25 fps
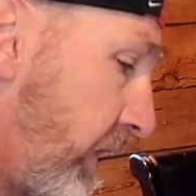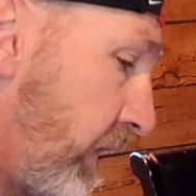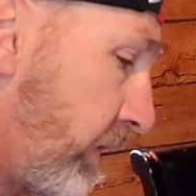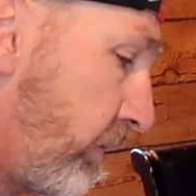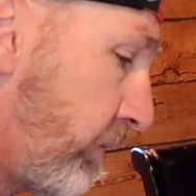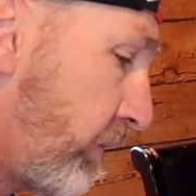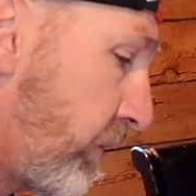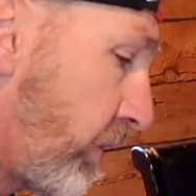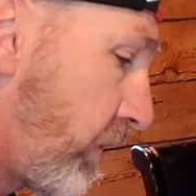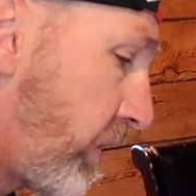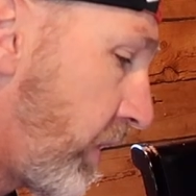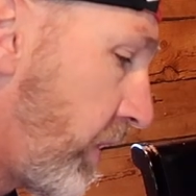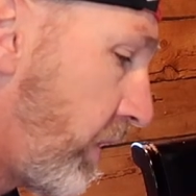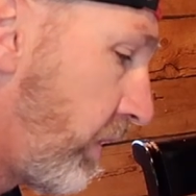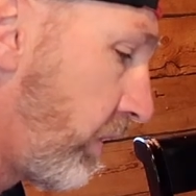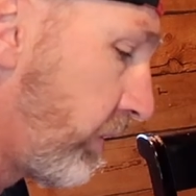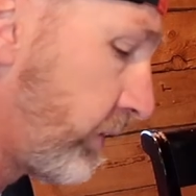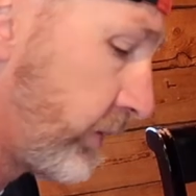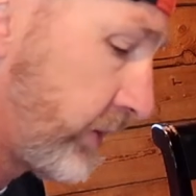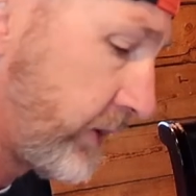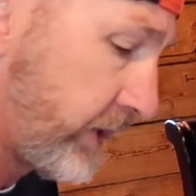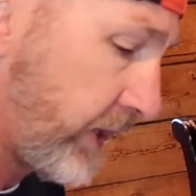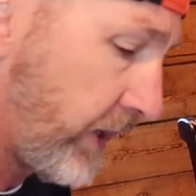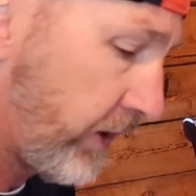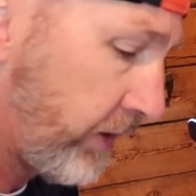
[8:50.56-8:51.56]
Umbral
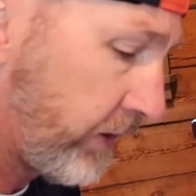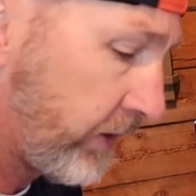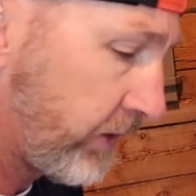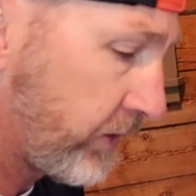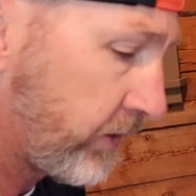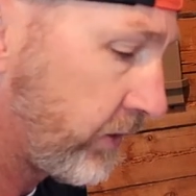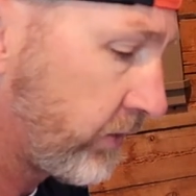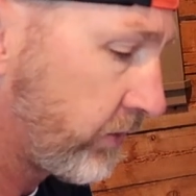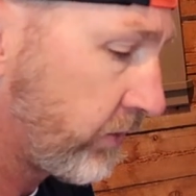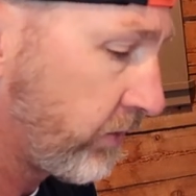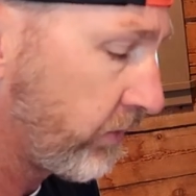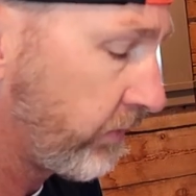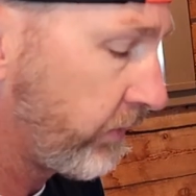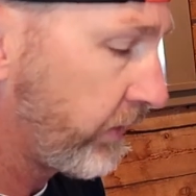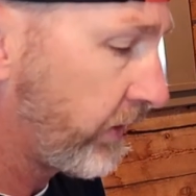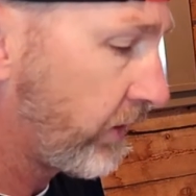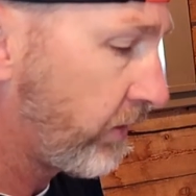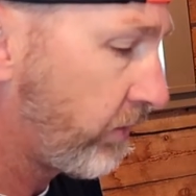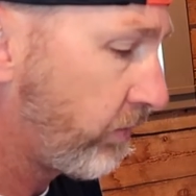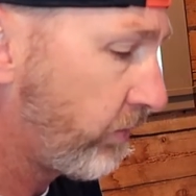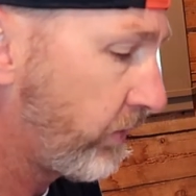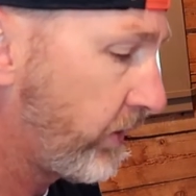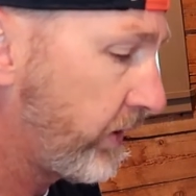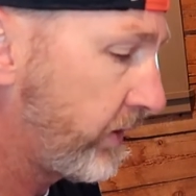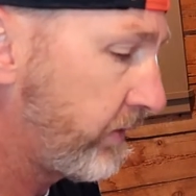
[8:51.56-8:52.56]
Caller Zealot to
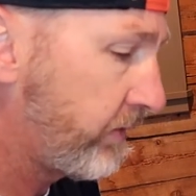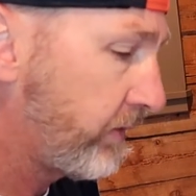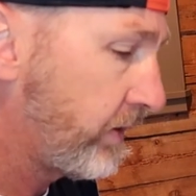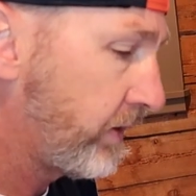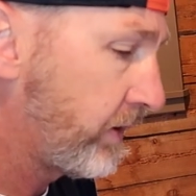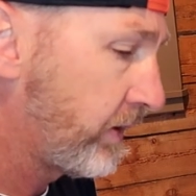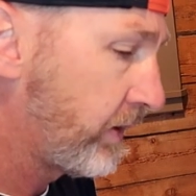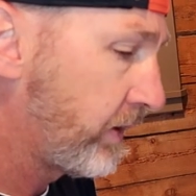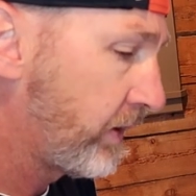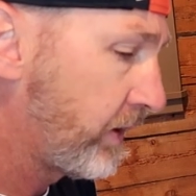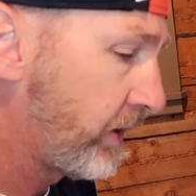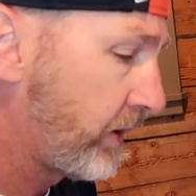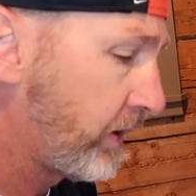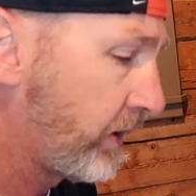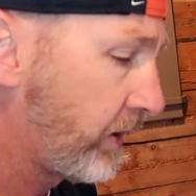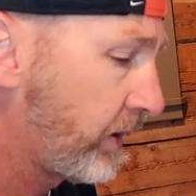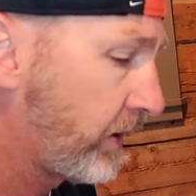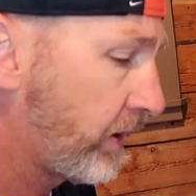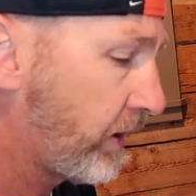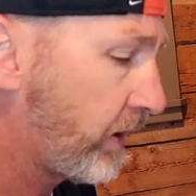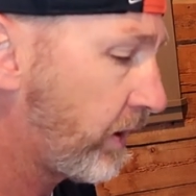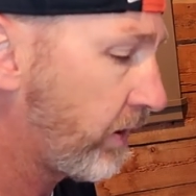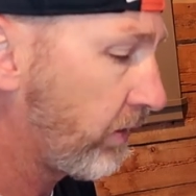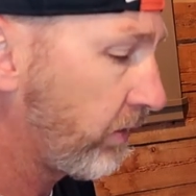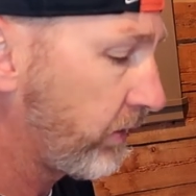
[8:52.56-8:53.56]
Surveil 1.
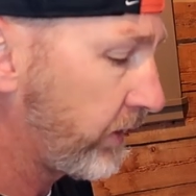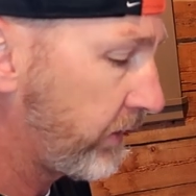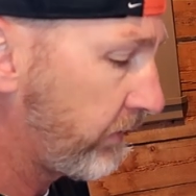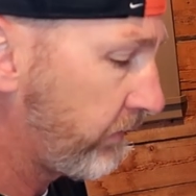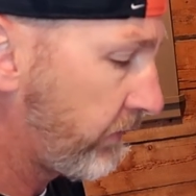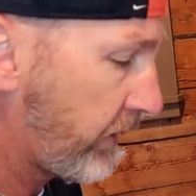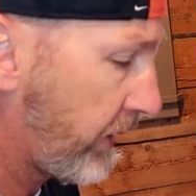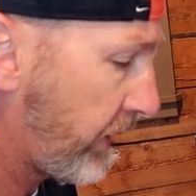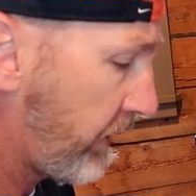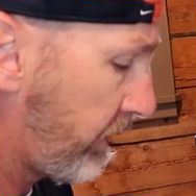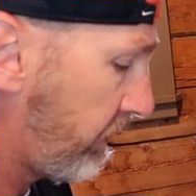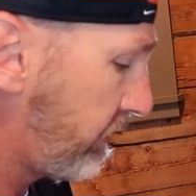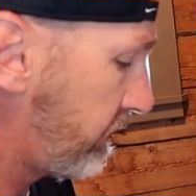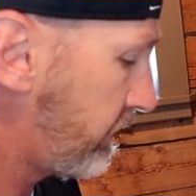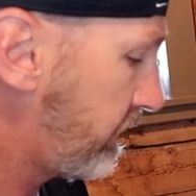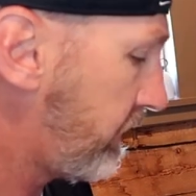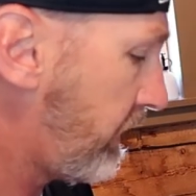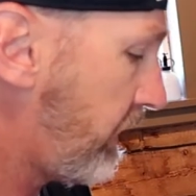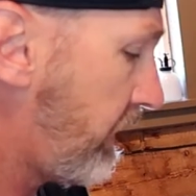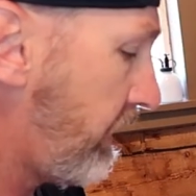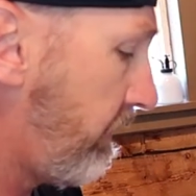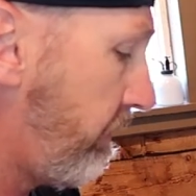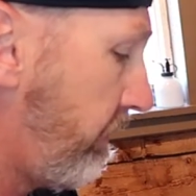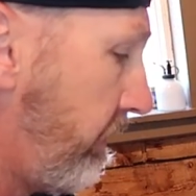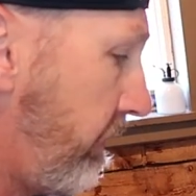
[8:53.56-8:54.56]
I'll leave that
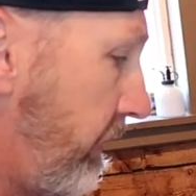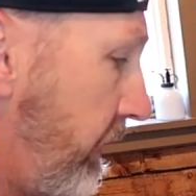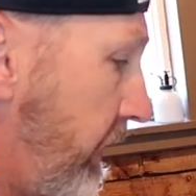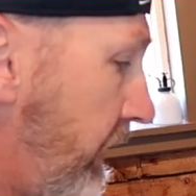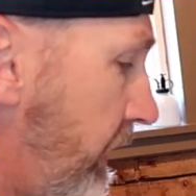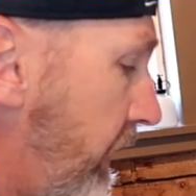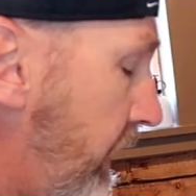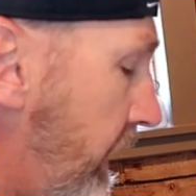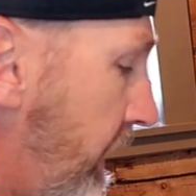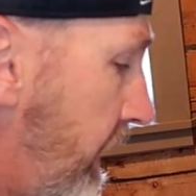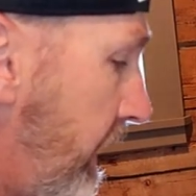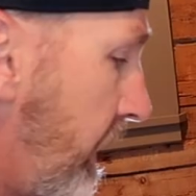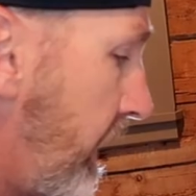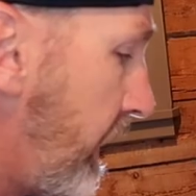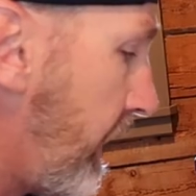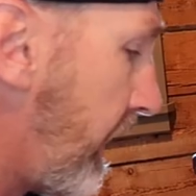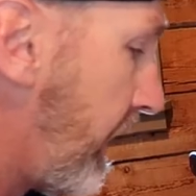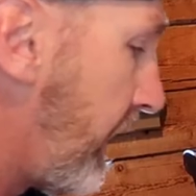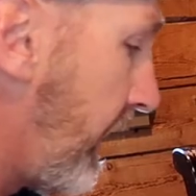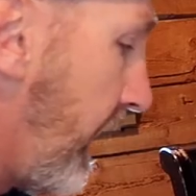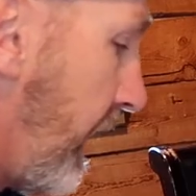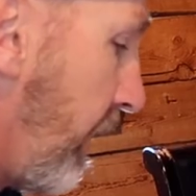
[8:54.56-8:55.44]
on top, and